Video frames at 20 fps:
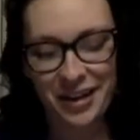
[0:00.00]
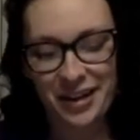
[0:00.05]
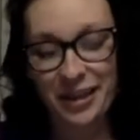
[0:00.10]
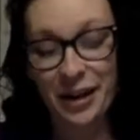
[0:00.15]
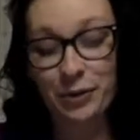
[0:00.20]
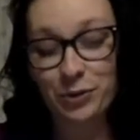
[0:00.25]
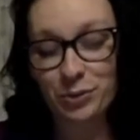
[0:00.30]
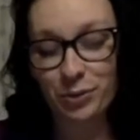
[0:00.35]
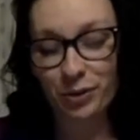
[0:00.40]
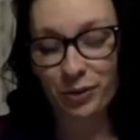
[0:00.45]

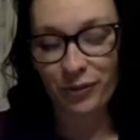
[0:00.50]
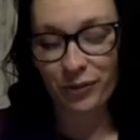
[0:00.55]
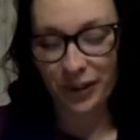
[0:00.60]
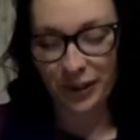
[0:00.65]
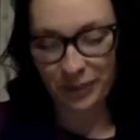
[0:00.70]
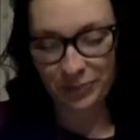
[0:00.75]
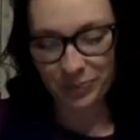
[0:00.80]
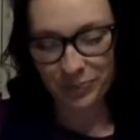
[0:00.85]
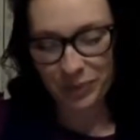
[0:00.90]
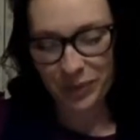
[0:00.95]
That was really
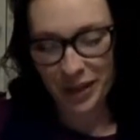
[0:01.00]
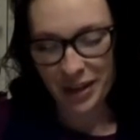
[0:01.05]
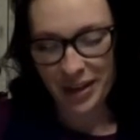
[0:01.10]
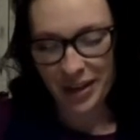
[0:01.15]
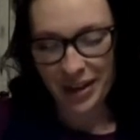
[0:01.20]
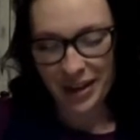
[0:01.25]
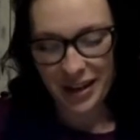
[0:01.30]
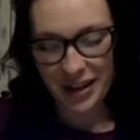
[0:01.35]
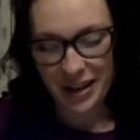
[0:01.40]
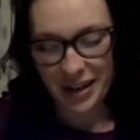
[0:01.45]
fun.
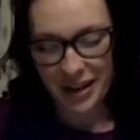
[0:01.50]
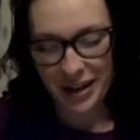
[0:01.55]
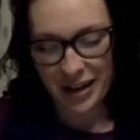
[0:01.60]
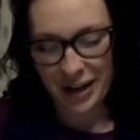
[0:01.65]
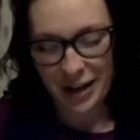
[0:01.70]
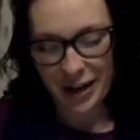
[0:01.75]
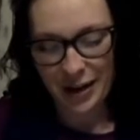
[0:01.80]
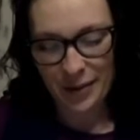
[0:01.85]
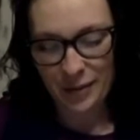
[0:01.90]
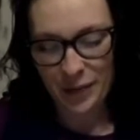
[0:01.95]

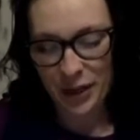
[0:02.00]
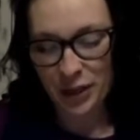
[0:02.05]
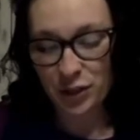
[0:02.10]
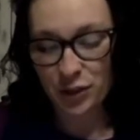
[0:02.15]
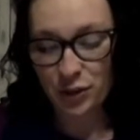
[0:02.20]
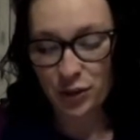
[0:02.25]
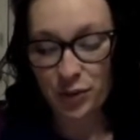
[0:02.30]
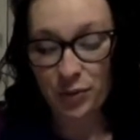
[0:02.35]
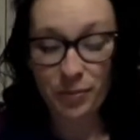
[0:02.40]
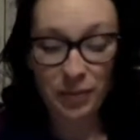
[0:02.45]
Then
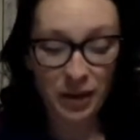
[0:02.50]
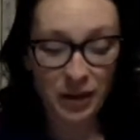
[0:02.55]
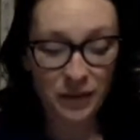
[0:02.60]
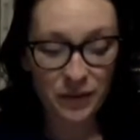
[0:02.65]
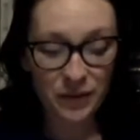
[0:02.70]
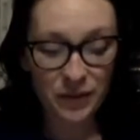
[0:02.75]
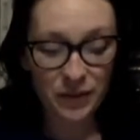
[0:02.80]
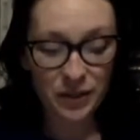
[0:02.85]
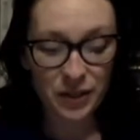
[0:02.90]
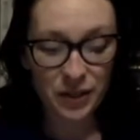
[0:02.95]
you do the
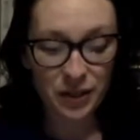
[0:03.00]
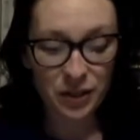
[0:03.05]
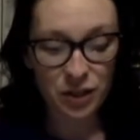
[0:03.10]
months.